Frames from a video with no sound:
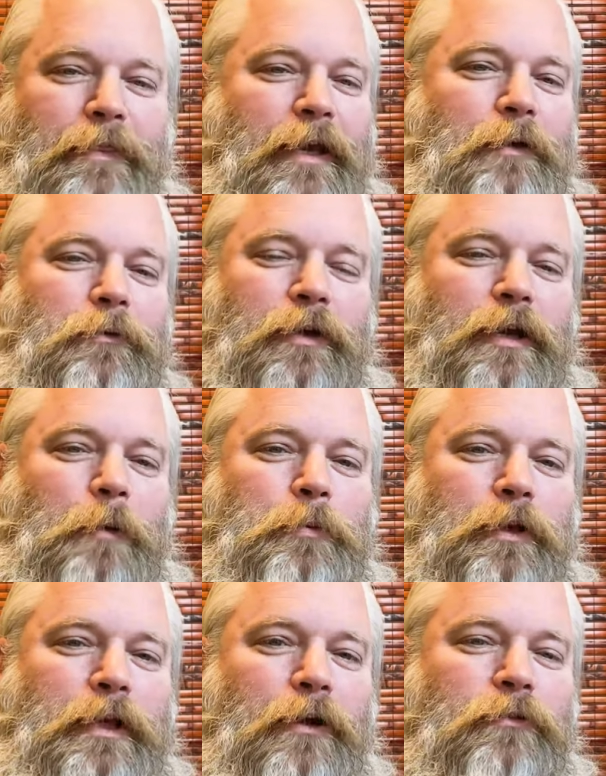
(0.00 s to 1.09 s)
think it was a couple
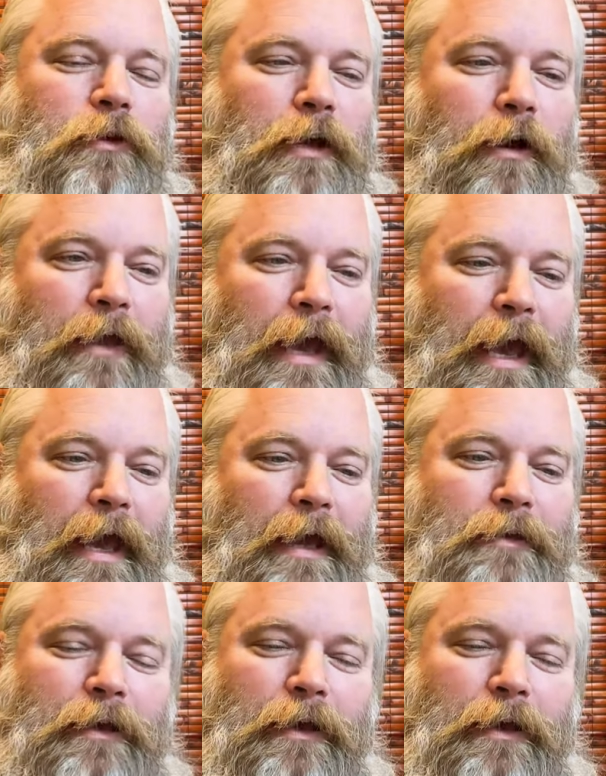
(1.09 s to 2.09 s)
of years ago they had